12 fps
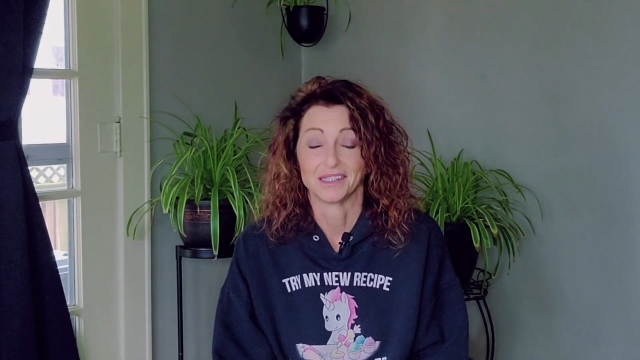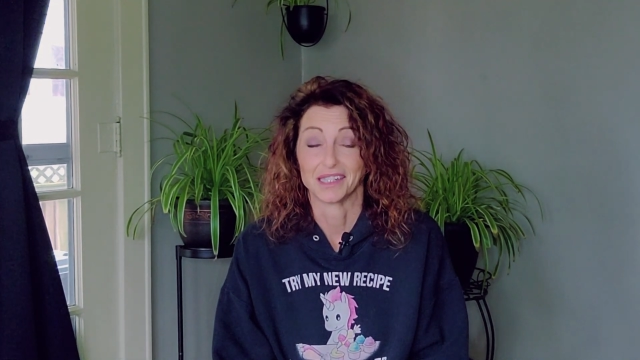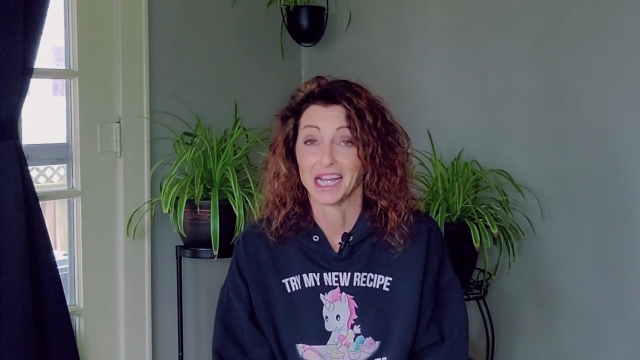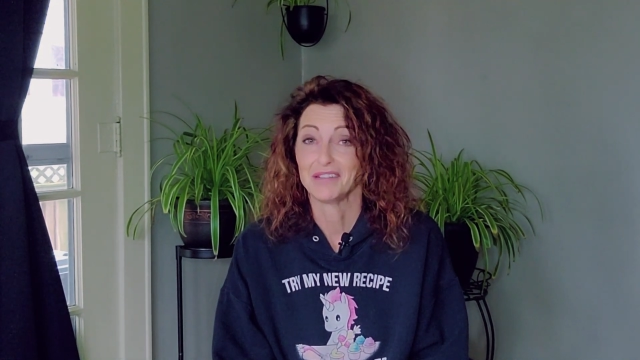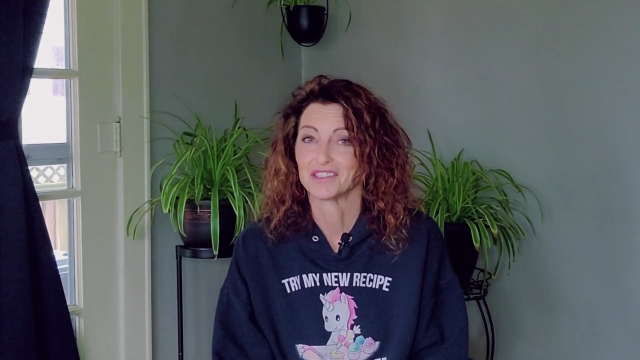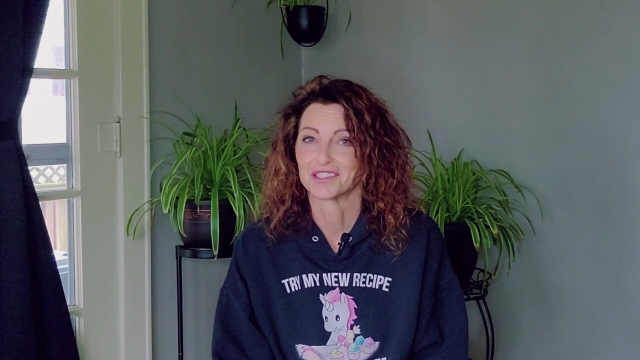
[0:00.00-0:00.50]

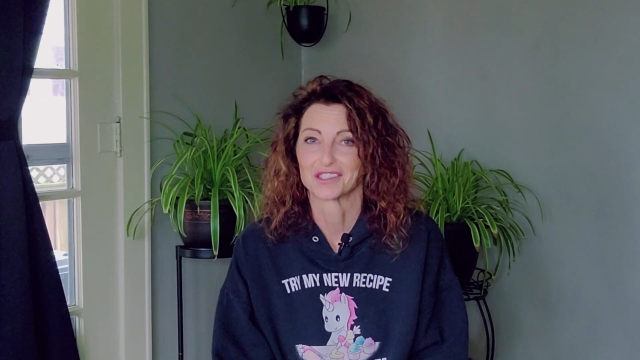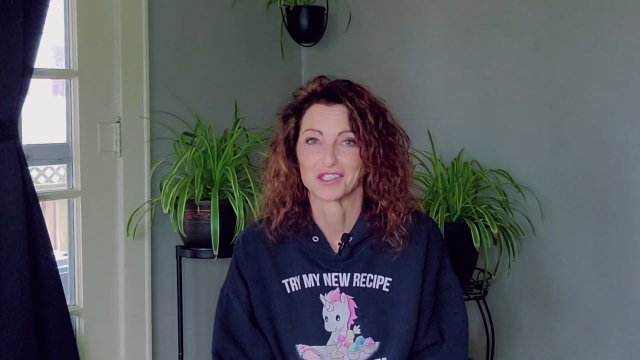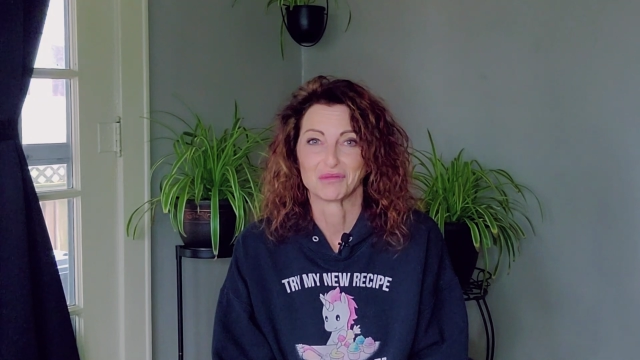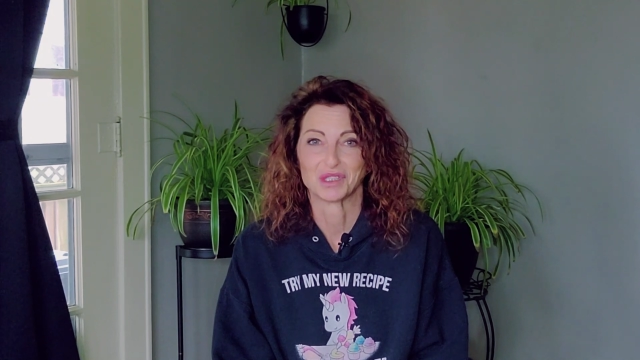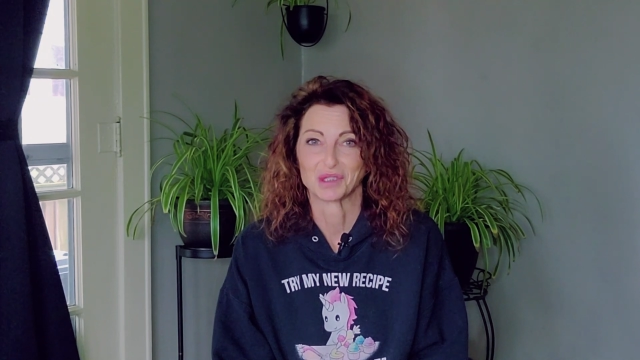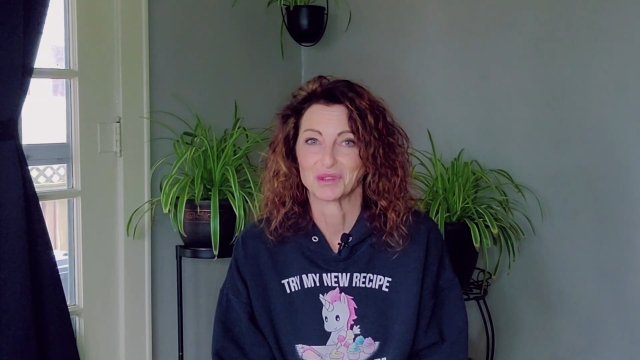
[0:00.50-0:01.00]
life is
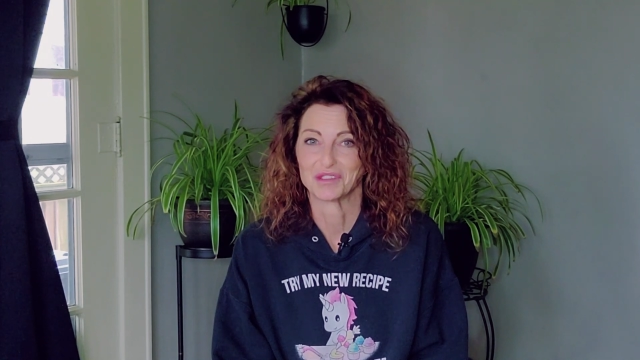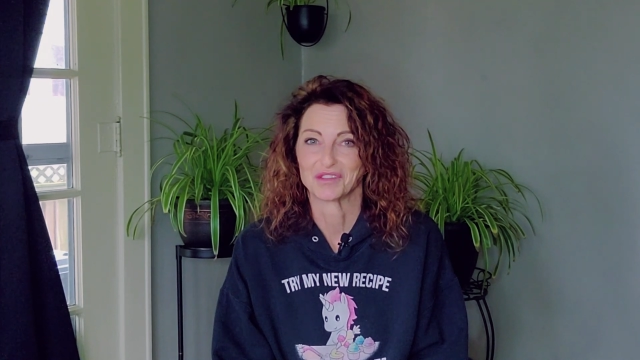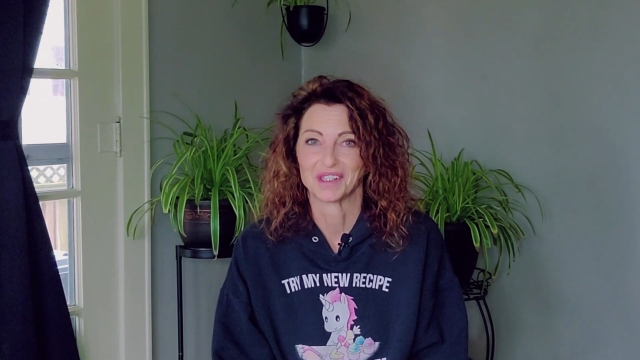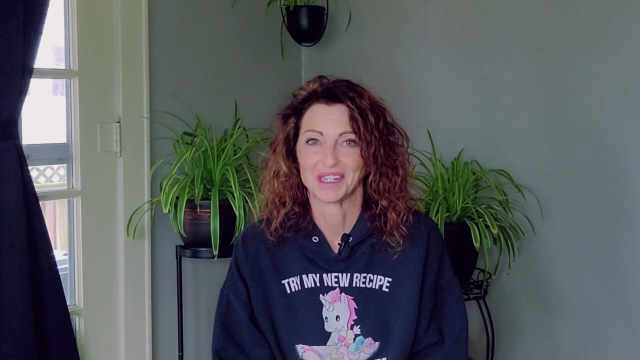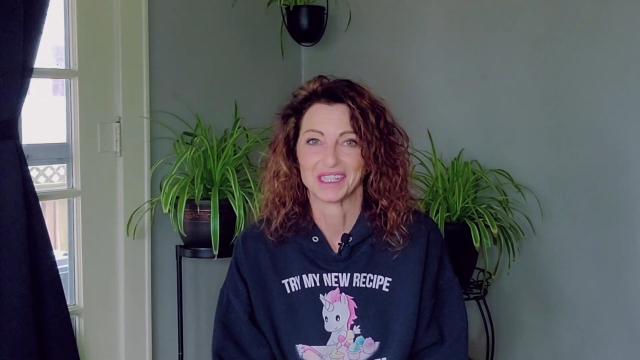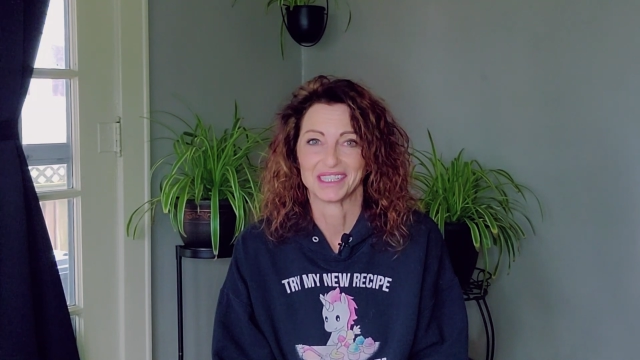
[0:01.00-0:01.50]
so much more
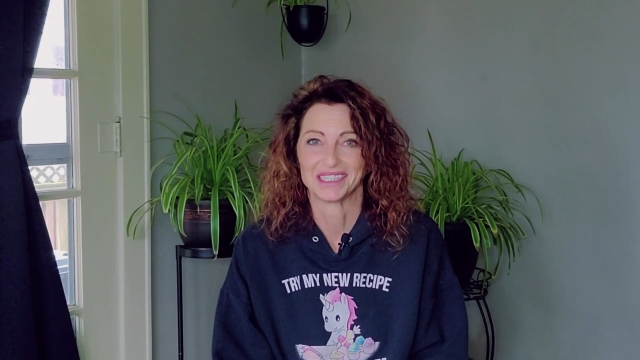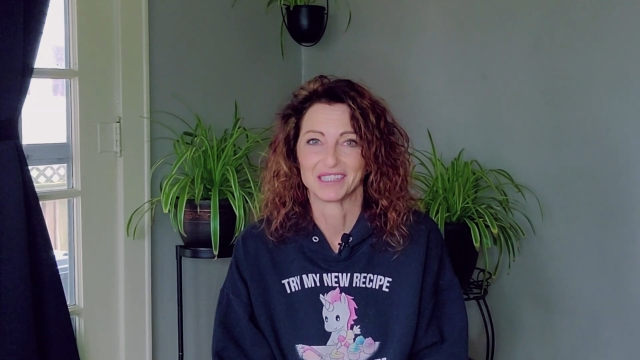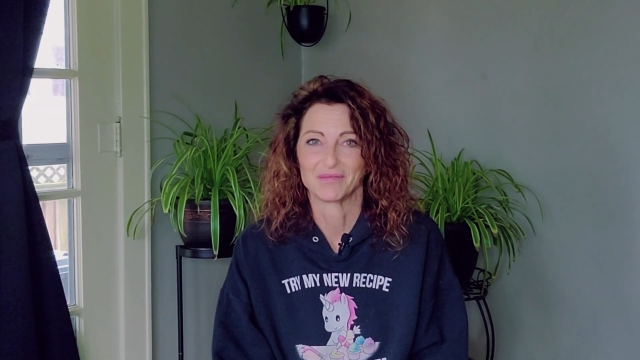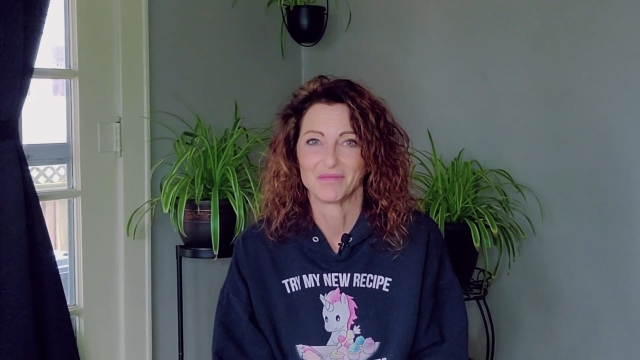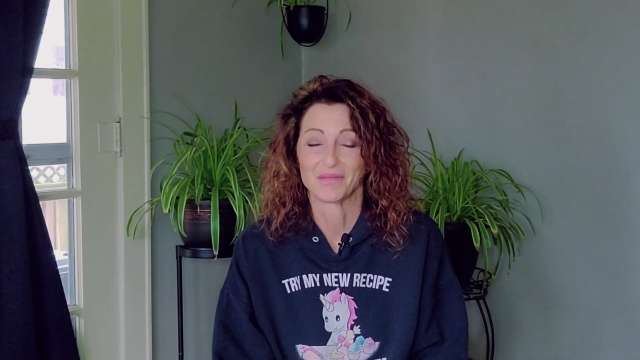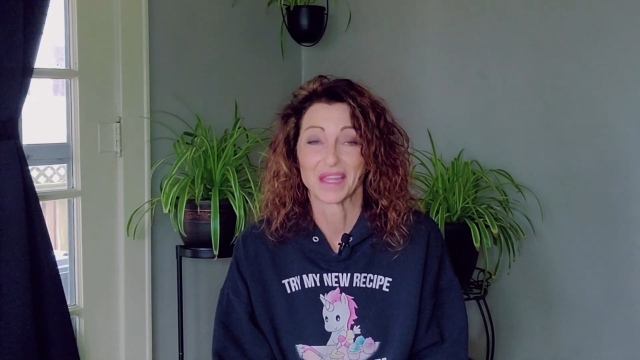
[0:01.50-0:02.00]
fun.
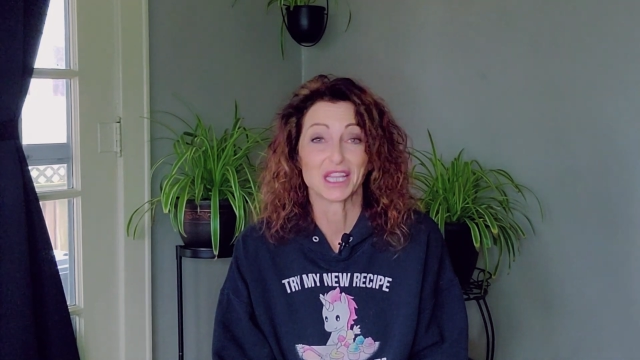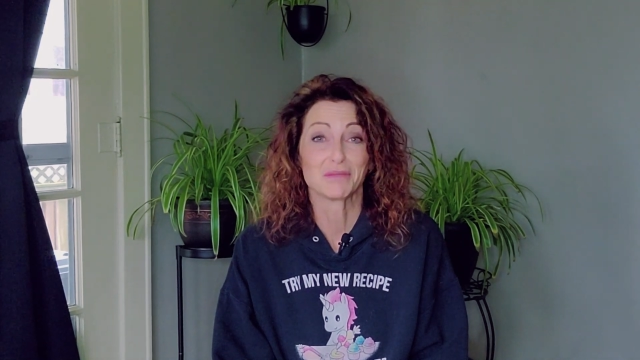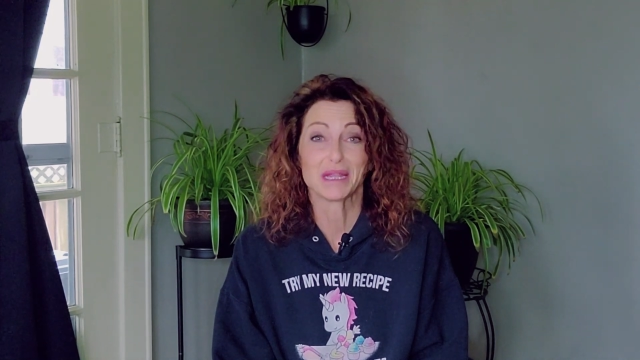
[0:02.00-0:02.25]
And